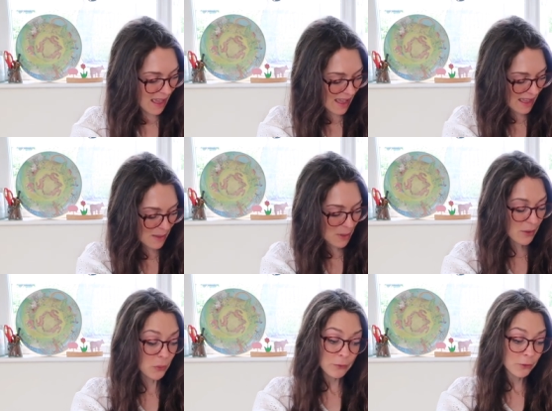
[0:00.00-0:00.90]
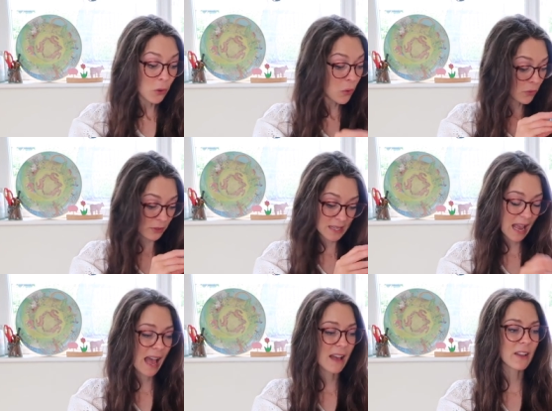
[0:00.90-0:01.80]
Um, I of course
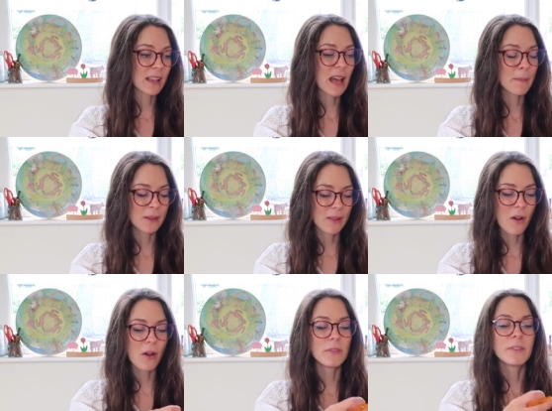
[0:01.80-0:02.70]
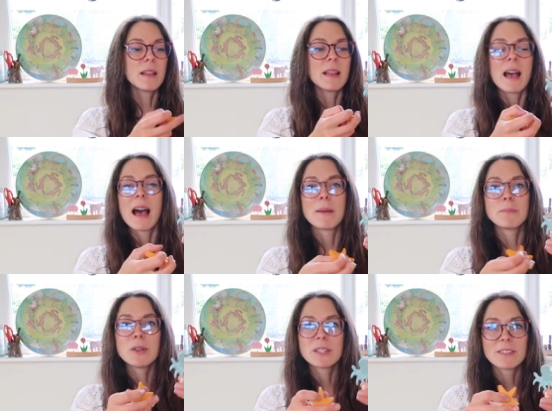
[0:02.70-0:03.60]
have a couple of um,
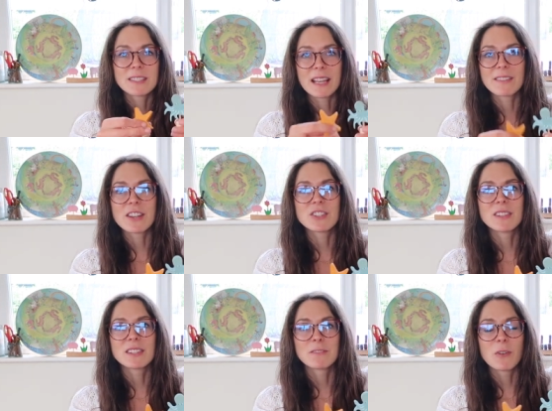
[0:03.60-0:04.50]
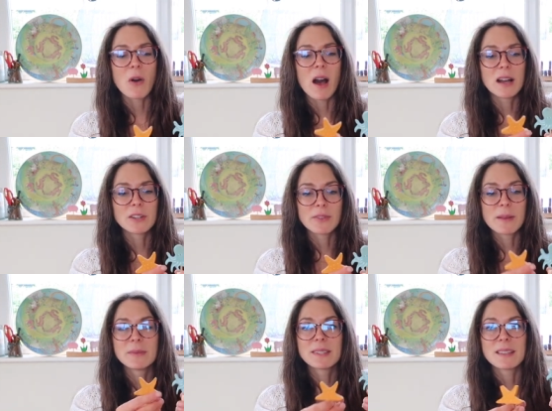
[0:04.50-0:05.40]
beautiful decorations for our
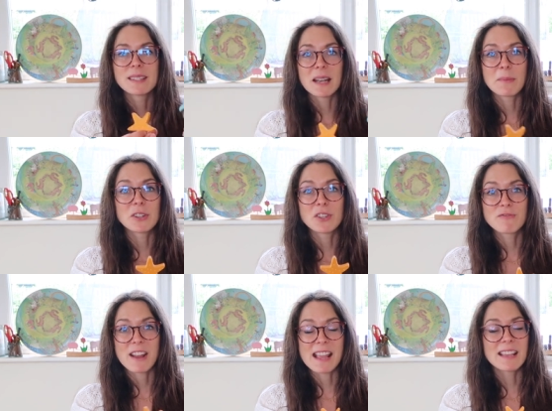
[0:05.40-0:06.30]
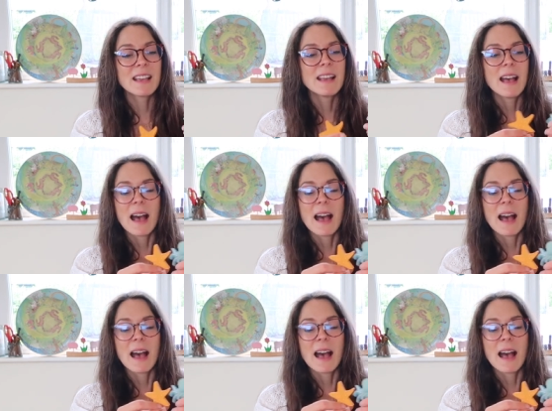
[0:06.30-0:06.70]
Grimm's celebration ring.